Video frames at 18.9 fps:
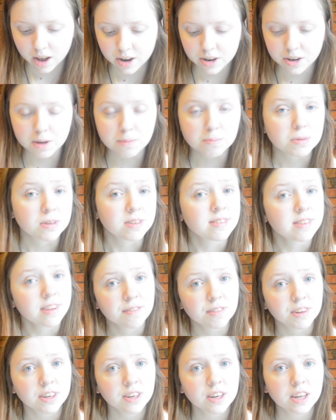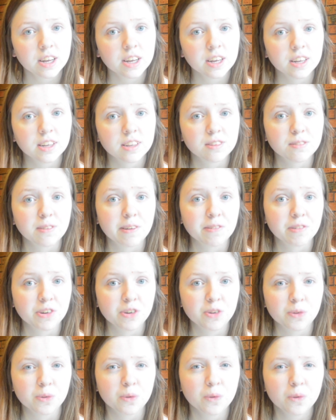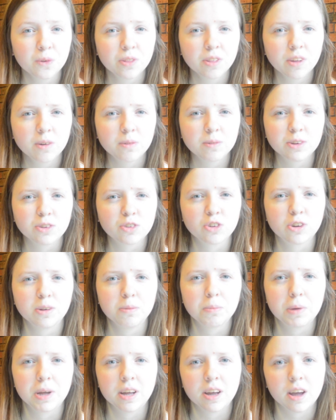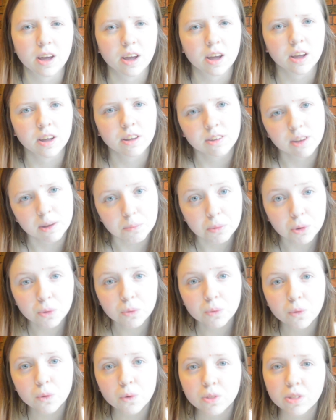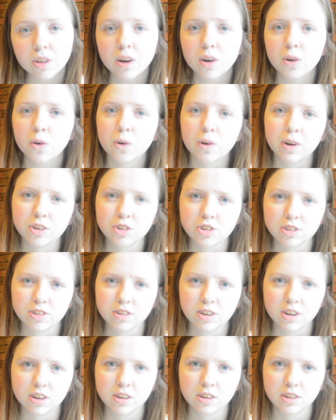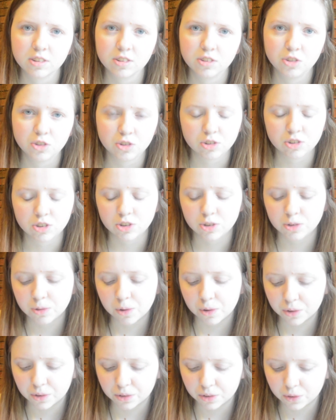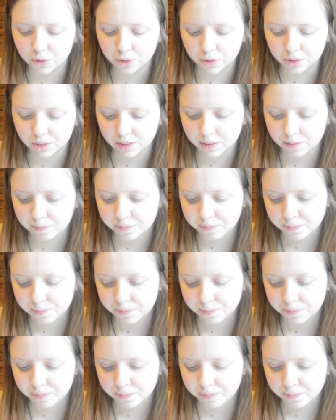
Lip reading: Number 7 is Favourite New Author, which can be a debut author or just a new to you author.